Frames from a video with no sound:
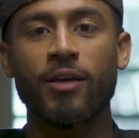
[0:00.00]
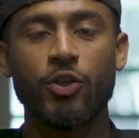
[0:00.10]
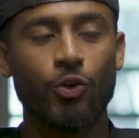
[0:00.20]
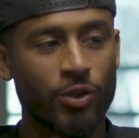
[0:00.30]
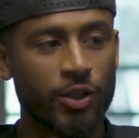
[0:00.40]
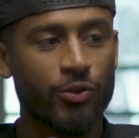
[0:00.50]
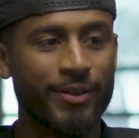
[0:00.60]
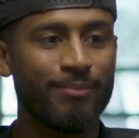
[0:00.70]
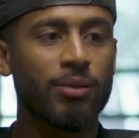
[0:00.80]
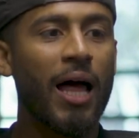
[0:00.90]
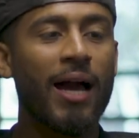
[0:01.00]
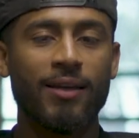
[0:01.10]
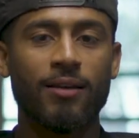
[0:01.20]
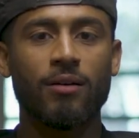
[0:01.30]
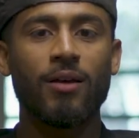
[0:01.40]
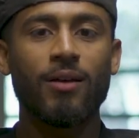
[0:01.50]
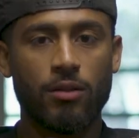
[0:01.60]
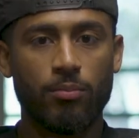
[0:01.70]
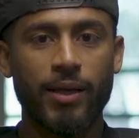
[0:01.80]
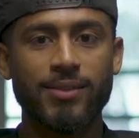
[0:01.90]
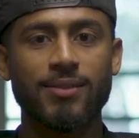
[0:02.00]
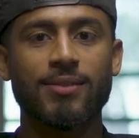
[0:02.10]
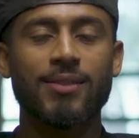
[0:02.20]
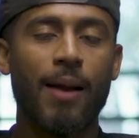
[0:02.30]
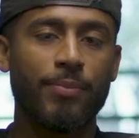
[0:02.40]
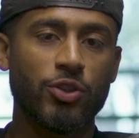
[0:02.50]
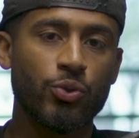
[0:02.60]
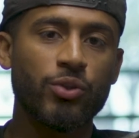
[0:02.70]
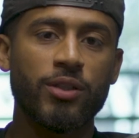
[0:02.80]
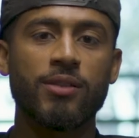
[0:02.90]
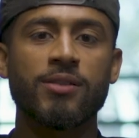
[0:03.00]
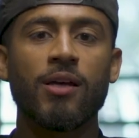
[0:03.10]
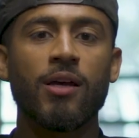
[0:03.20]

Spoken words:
You're literally blocking the blessings and opportunities